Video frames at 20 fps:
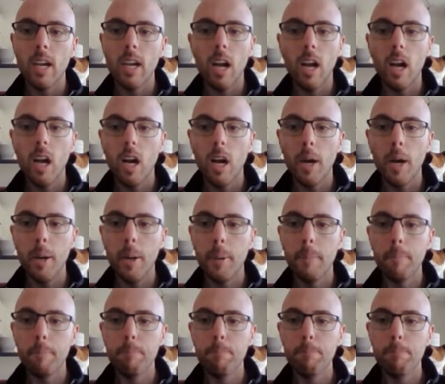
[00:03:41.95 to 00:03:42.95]

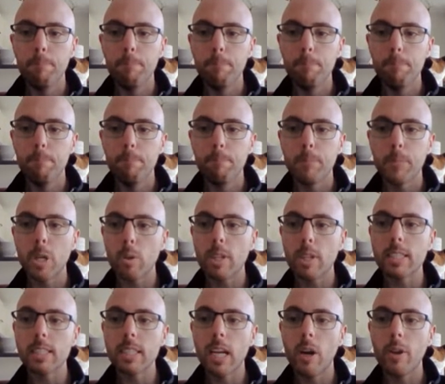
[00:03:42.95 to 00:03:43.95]
So
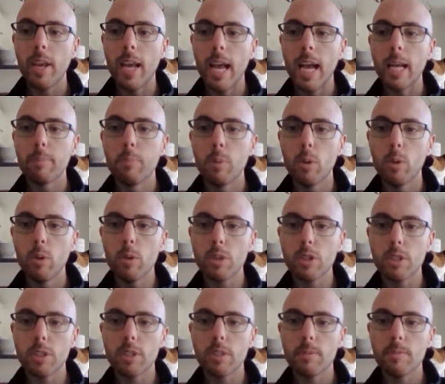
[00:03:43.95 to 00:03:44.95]
this is how you add
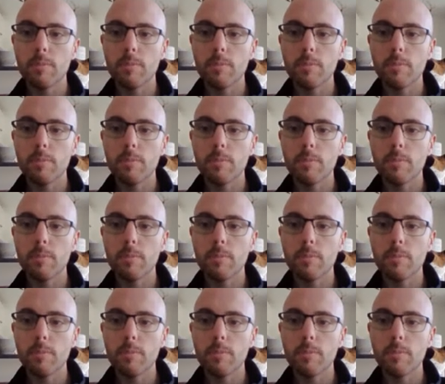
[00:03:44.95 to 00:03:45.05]
books.